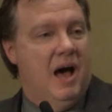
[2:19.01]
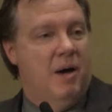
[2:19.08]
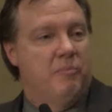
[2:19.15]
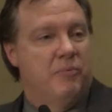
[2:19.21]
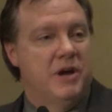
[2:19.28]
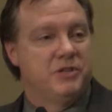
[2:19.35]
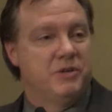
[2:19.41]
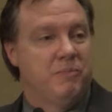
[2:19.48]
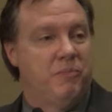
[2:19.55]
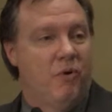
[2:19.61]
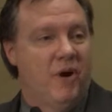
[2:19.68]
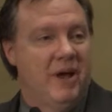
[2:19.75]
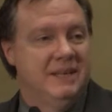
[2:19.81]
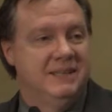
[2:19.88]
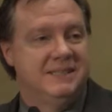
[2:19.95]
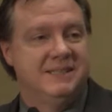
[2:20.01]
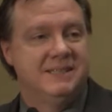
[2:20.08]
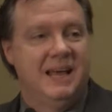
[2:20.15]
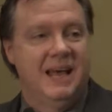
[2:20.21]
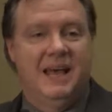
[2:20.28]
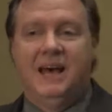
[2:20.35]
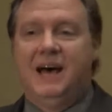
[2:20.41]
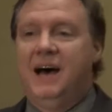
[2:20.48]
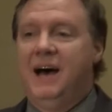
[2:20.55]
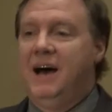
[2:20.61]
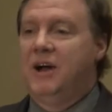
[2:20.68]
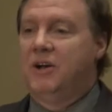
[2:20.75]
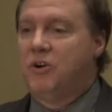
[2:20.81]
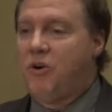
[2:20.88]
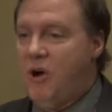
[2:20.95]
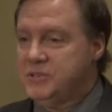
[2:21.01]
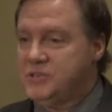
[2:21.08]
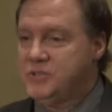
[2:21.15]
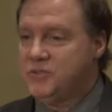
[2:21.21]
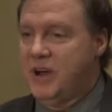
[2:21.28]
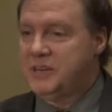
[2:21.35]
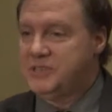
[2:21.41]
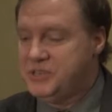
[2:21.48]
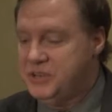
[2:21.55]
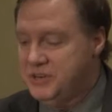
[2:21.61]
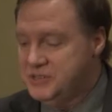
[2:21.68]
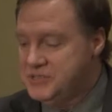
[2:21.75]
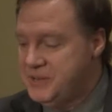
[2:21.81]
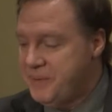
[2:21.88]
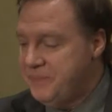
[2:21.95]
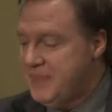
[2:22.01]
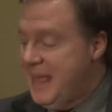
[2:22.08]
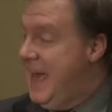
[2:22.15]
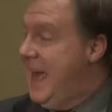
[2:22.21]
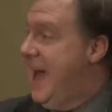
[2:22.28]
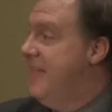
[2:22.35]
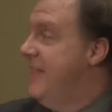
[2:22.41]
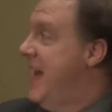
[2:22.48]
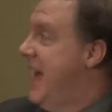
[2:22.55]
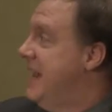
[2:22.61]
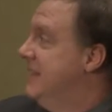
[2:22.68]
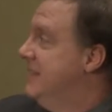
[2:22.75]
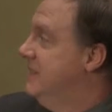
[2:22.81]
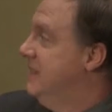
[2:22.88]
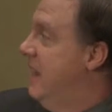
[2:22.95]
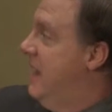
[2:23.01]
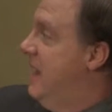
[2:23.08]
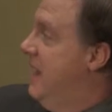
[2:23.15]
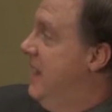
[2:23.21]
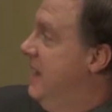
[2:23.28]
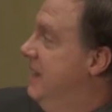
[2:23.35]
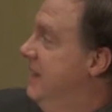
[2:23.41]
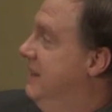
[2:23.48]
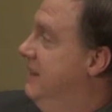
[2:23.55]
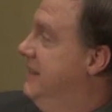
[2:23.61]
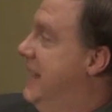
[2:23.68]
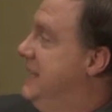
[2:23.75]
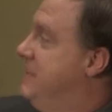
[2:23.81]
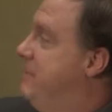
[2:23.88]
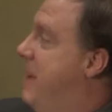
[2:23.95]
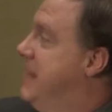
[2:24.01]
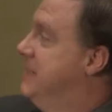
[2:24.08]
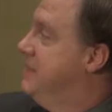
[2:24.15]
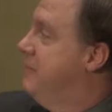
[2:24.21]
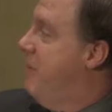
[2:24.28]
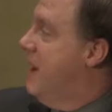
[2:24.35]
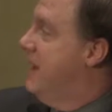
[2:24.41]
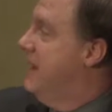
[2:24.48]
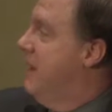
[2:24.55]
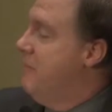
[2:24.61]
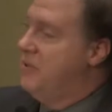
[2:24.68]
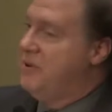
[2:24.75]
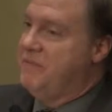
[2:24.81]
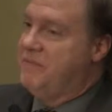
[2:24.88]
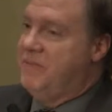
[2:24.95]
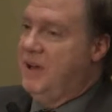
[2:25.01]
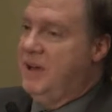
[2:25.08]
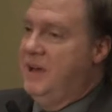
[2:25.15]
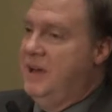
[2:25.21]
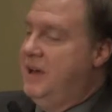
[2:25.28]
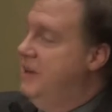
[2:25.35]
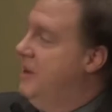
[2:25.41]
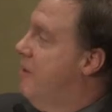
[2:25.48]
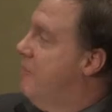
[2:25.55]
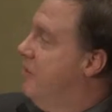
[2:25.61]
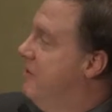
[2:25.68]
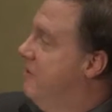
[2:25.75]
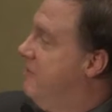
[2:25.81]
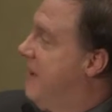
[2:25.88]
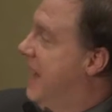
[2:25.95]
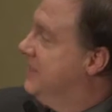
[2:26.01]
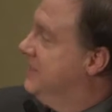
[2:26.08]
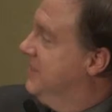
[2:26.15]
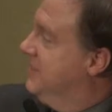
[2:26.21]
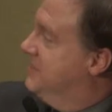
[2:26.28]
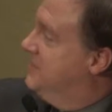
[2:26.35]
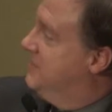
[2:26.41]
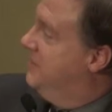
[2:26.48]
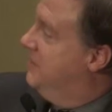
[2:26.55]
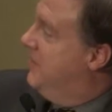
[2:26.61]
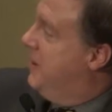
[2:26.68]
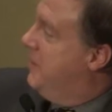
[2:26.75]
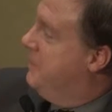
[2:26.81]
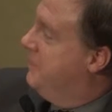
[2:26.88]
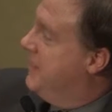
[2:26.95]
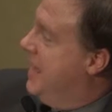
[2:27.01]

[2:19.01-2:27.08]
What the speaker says: pressure points, cost structures. And that depends upon a number of factors, right?